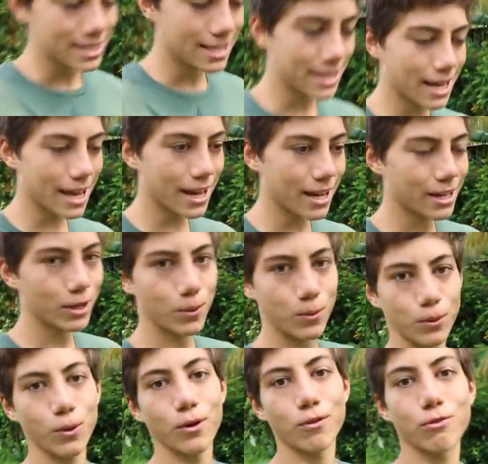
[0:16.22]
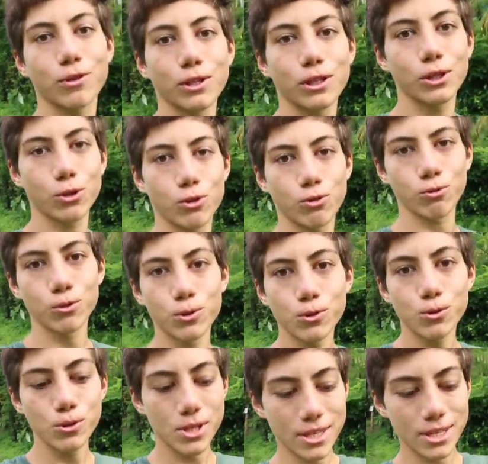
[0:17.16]
Today, we're going for a little
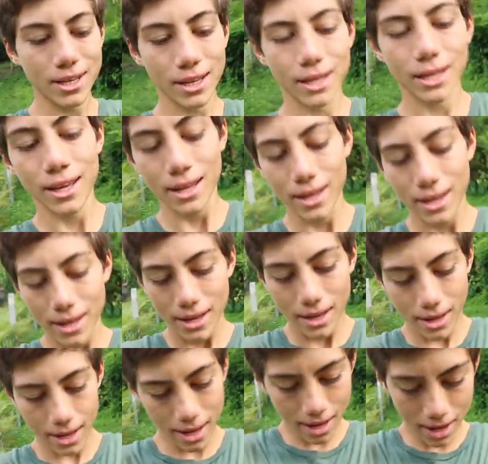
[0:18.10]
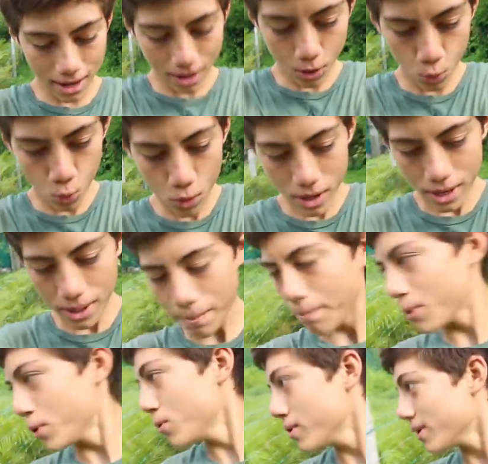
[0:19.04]
cruise. Ooh, and a
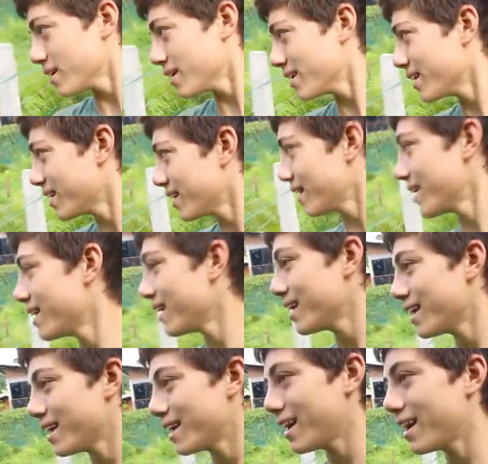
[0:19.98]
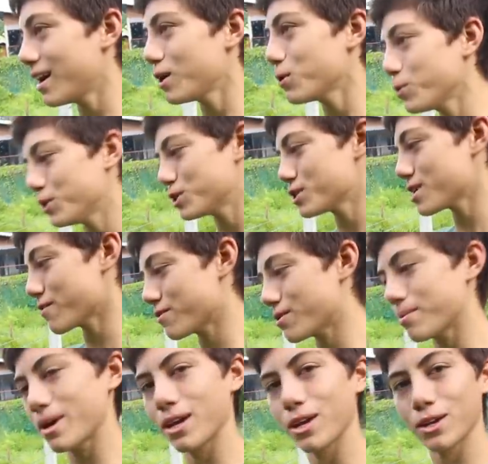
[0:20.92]
boot. And we just have
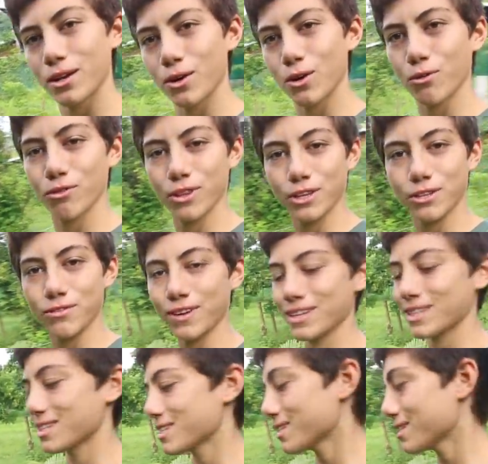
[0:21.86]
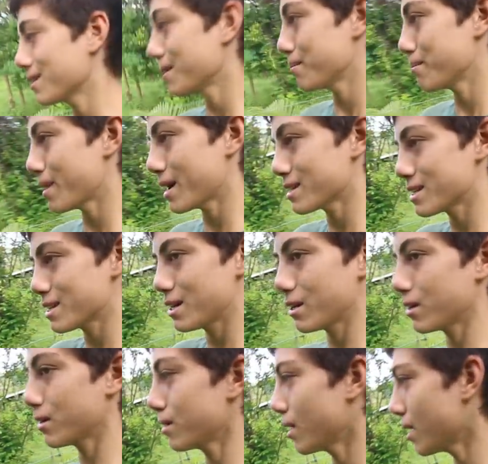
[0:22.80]
to make it over this fence, past
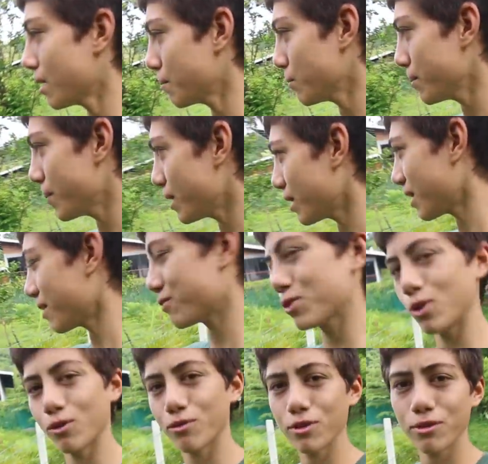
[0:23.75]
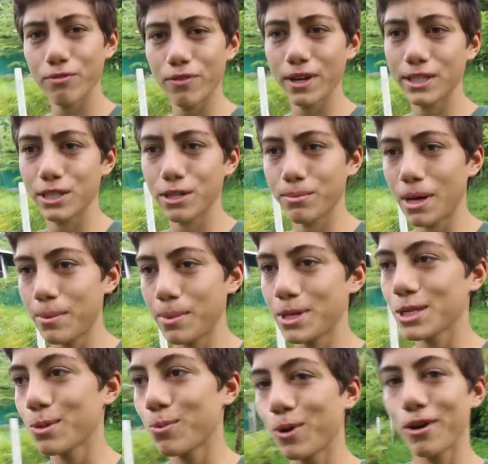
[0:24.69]
here. We may not have to go over the fence, or
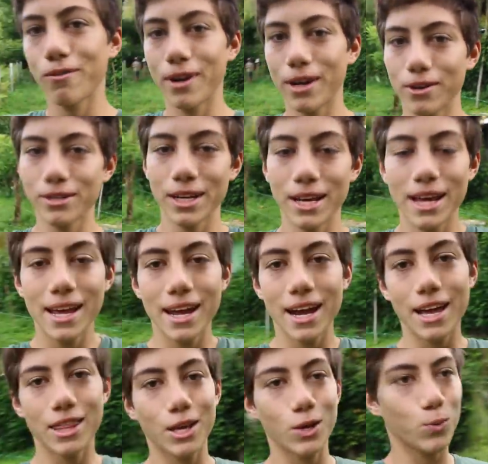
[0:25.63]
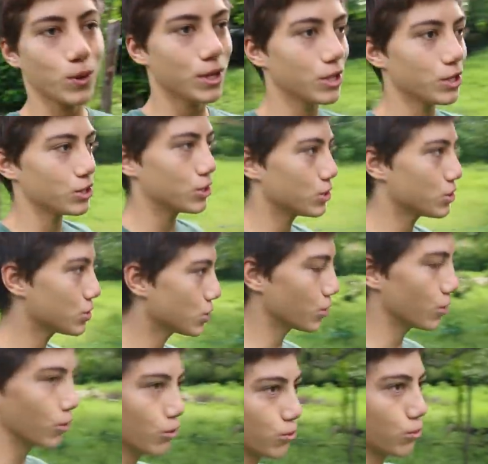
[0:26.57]
maybe somewhere around. And then we can
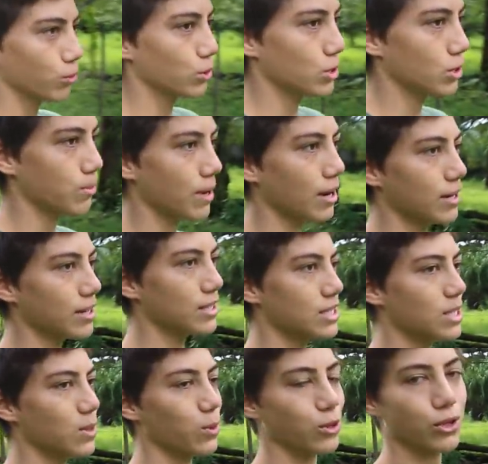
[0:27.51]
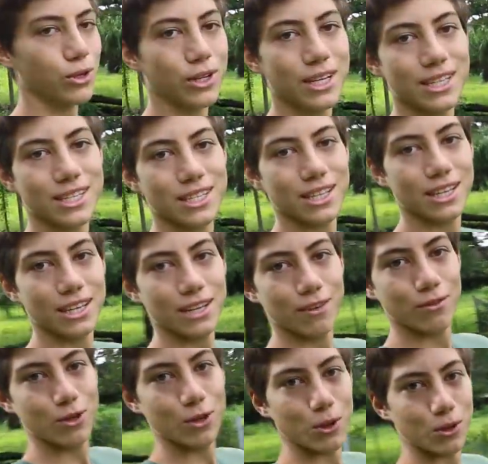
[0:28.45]
just go cruising about and see what there is.
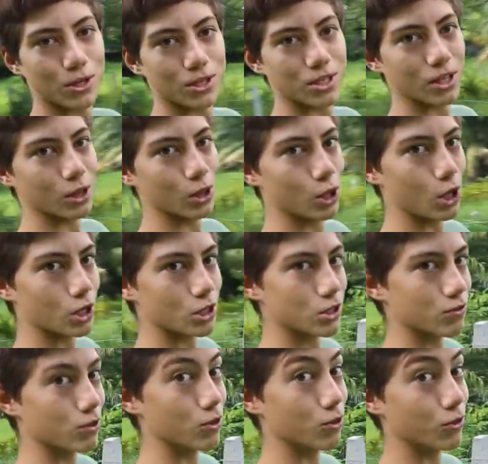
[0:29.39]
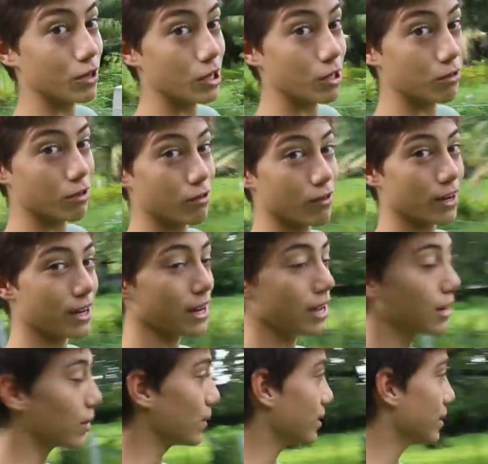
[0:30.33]
Notice lots of greenery right
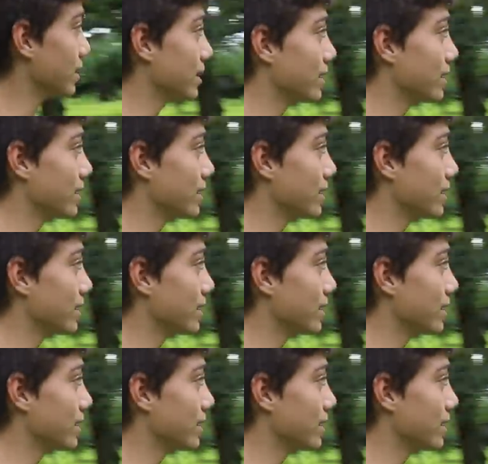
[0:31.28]
now.